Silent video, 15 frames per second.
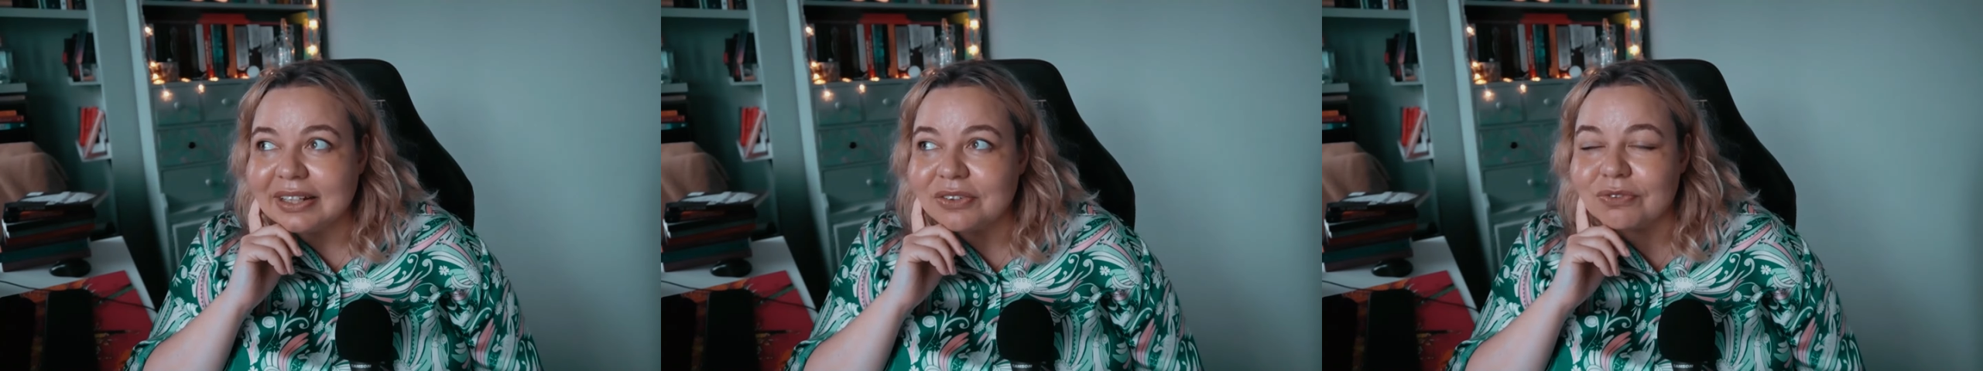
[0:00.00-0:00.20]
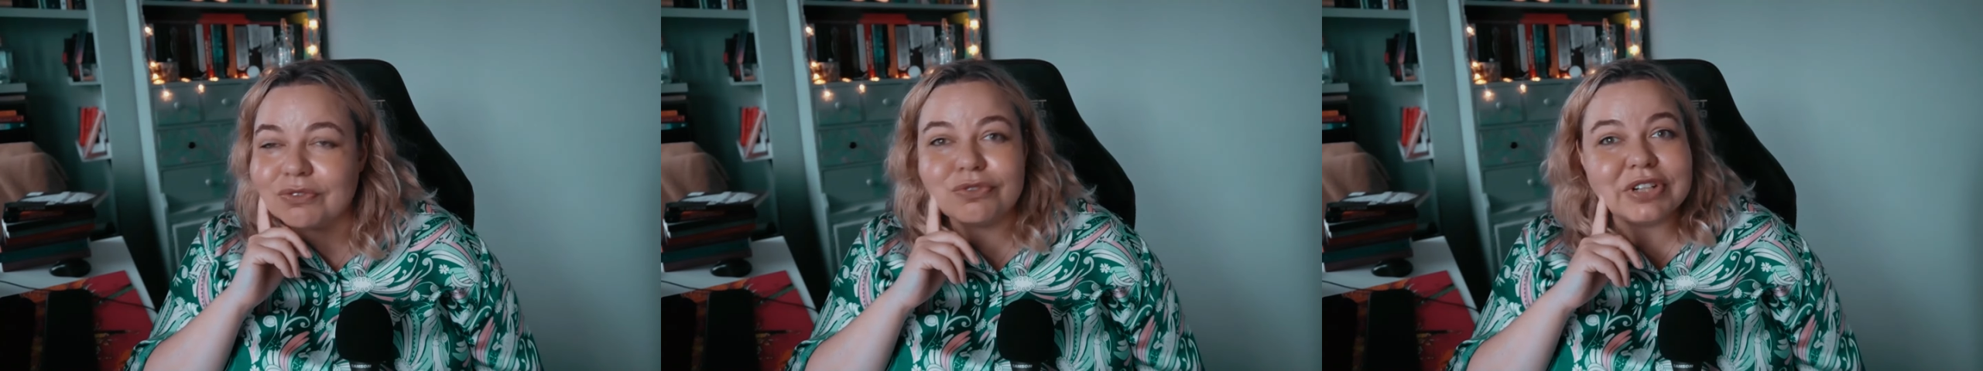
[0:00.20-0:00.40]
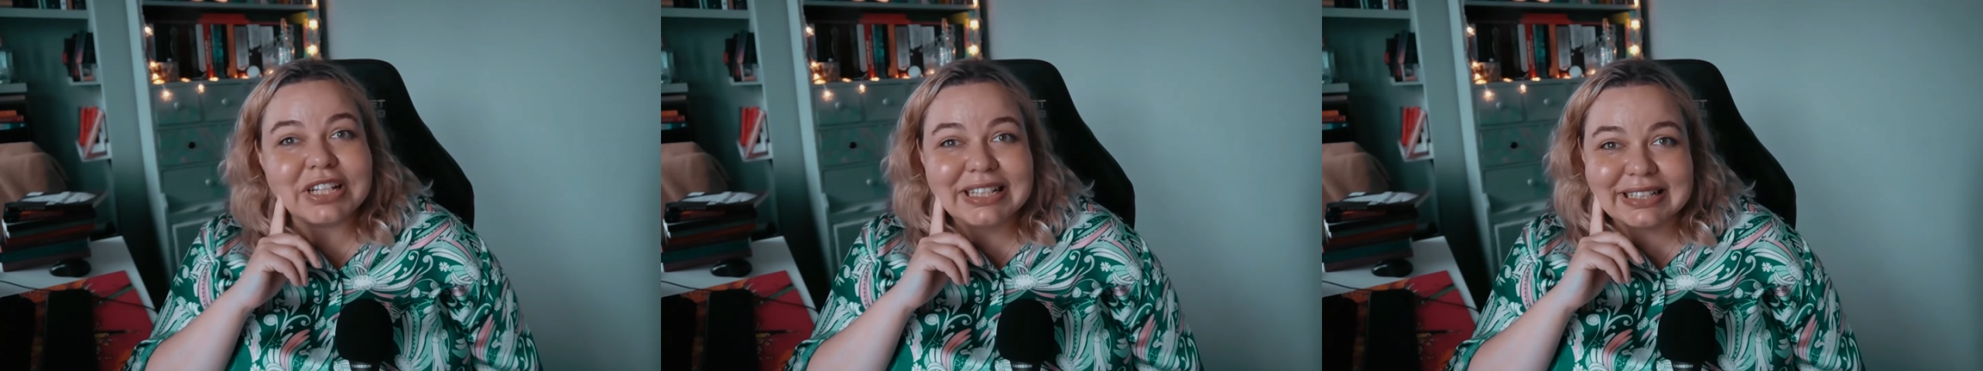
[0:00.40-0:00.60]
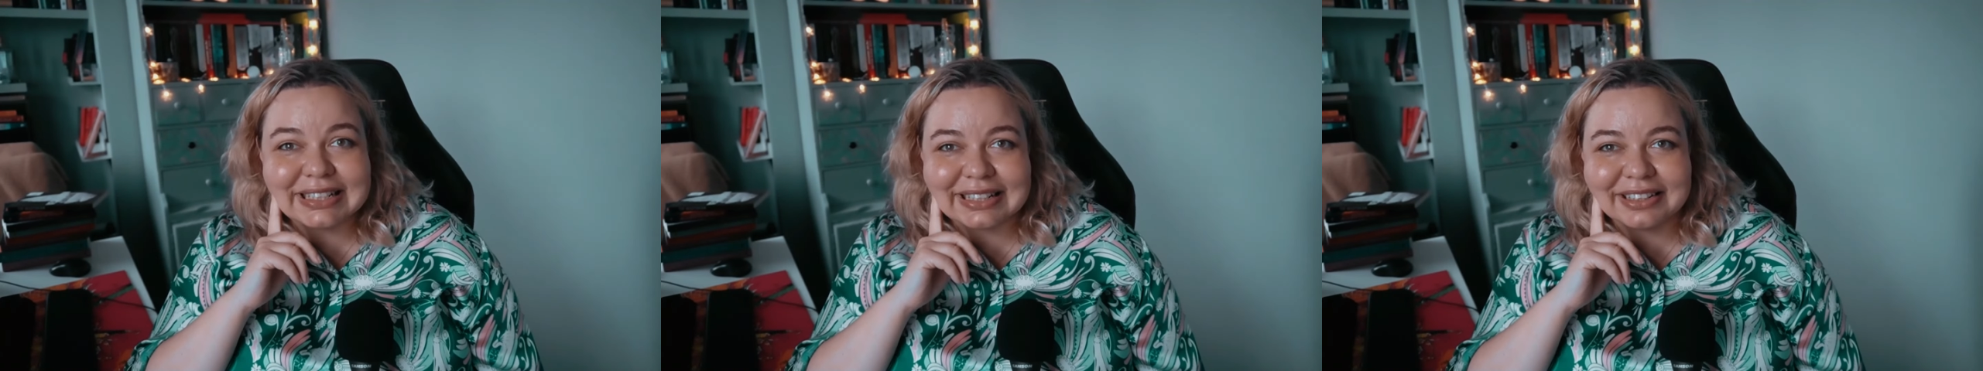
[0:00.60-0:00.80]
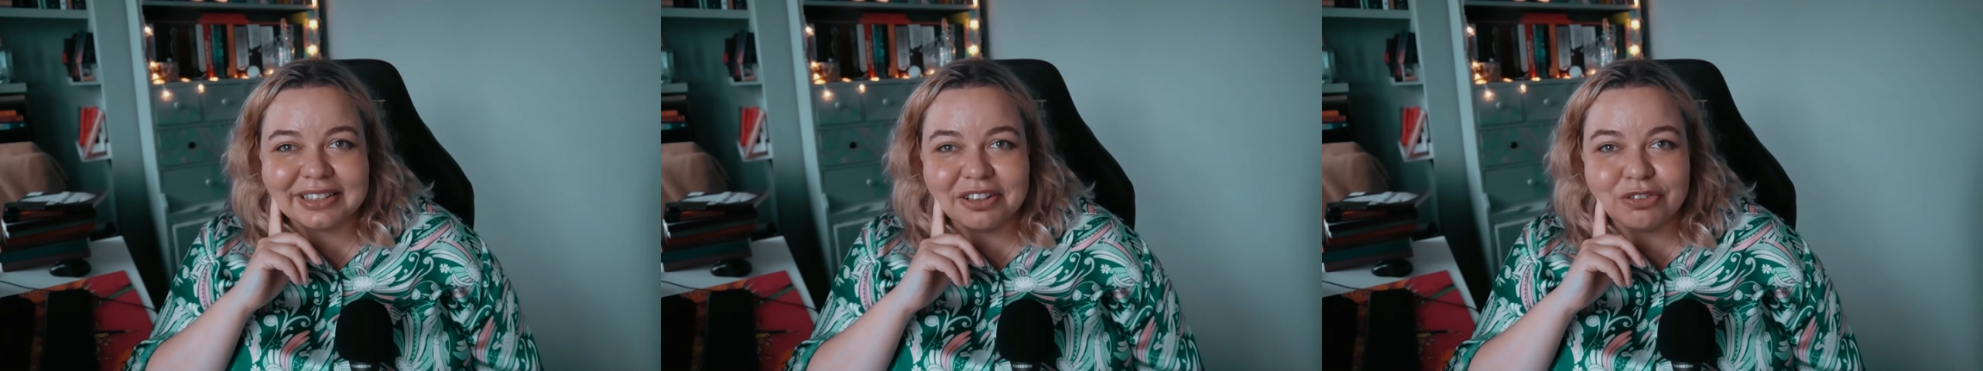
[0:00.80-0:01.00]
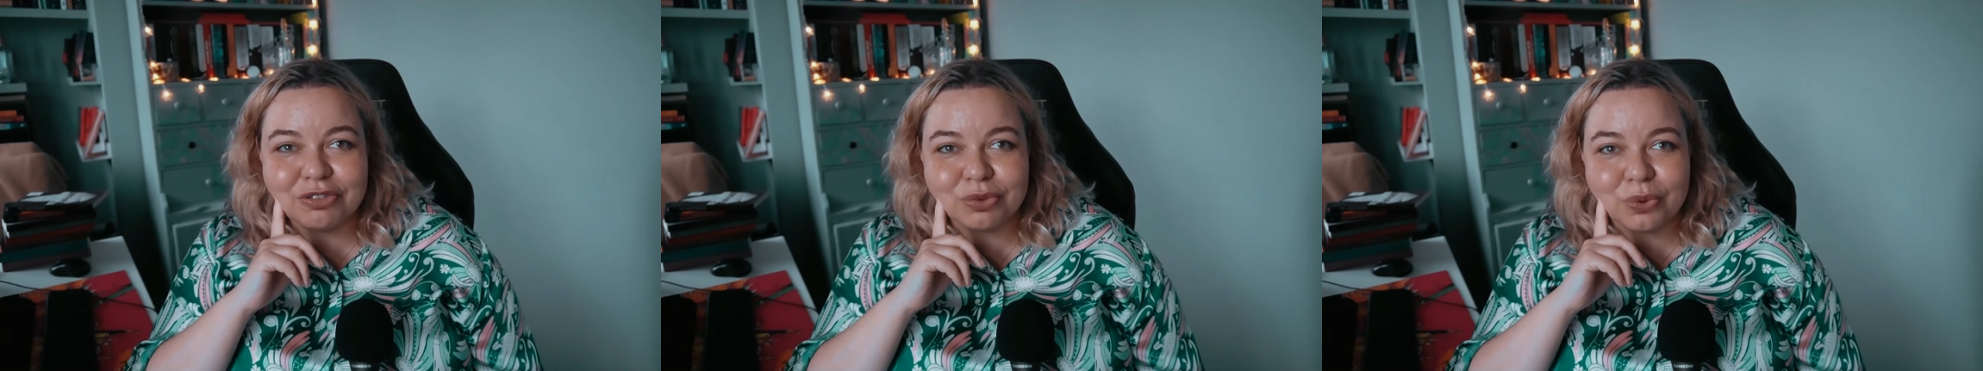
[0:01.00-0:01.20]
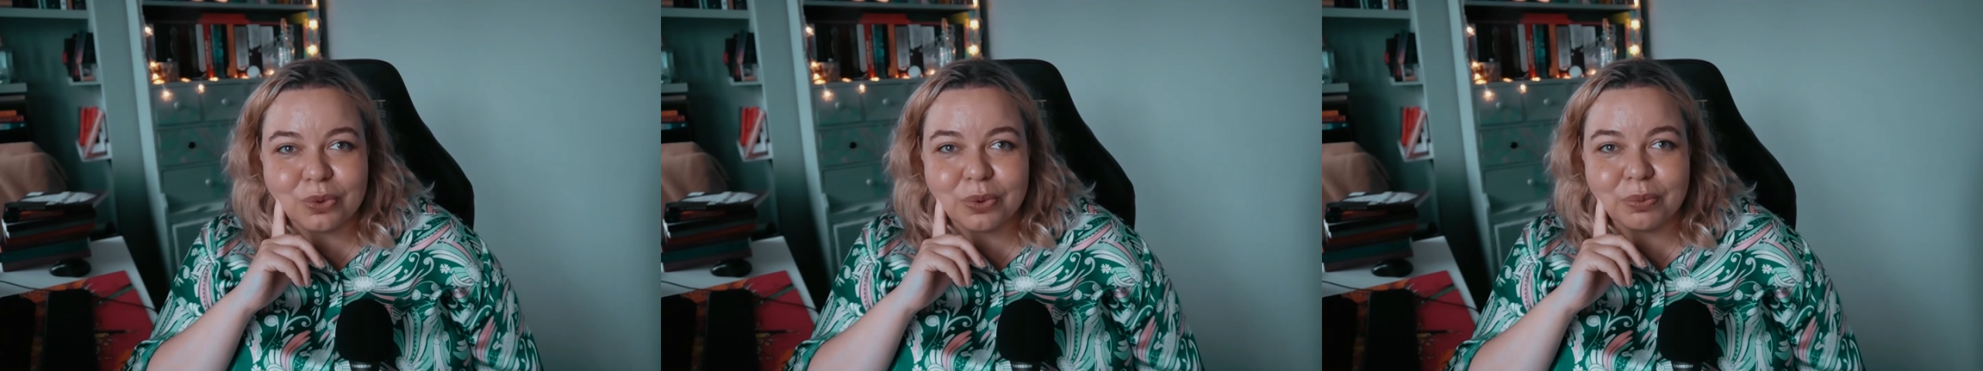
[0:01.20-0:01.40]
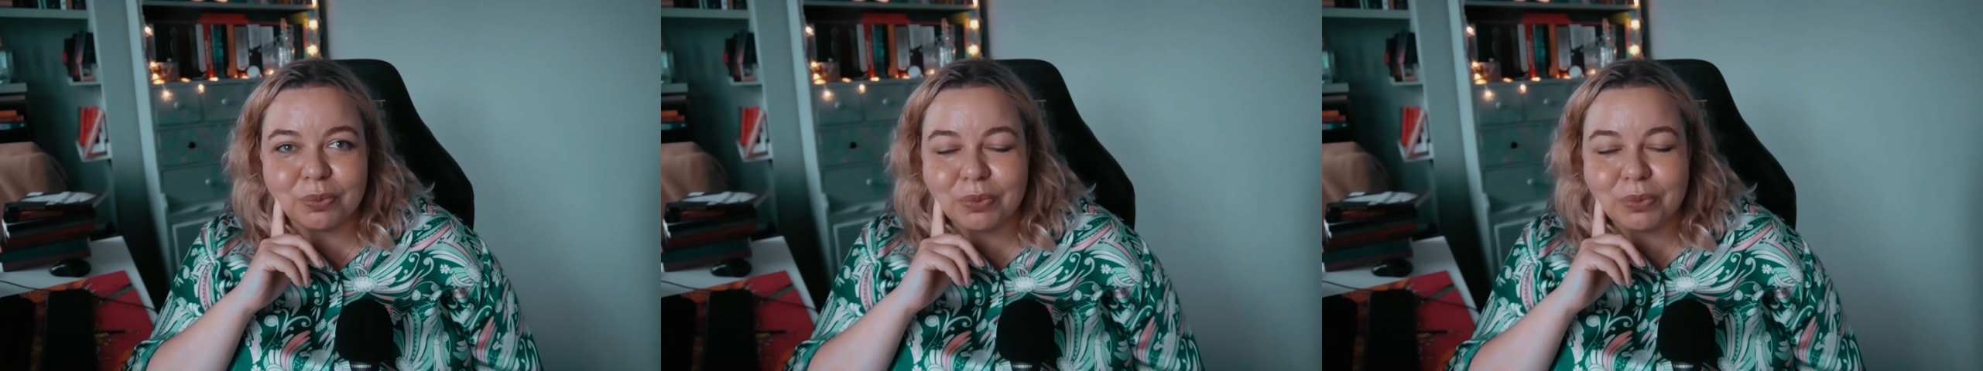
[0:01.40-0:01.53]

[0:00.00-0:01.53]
reading for